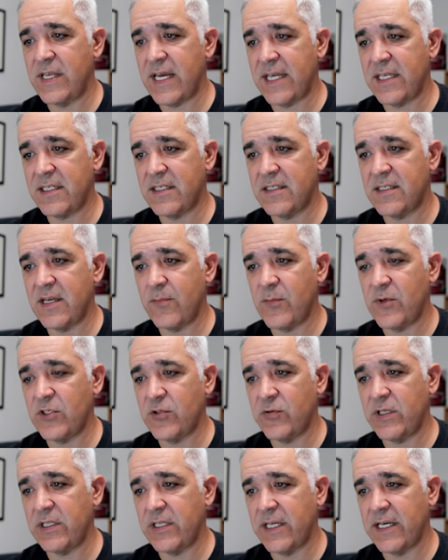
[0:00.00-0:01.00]
that
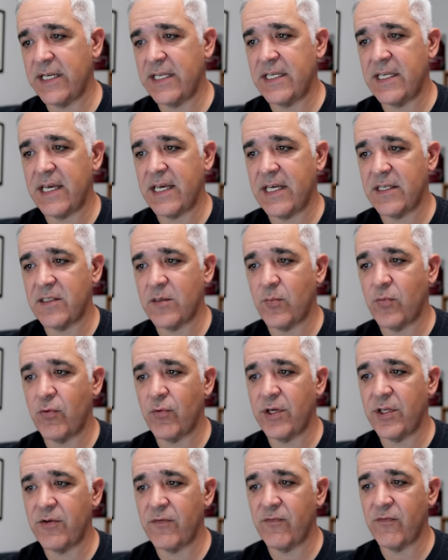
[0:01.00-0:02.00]
symmetry line as a
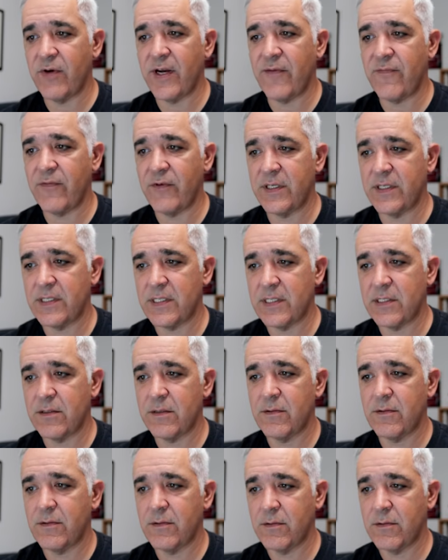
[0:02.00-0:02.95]
point of reference.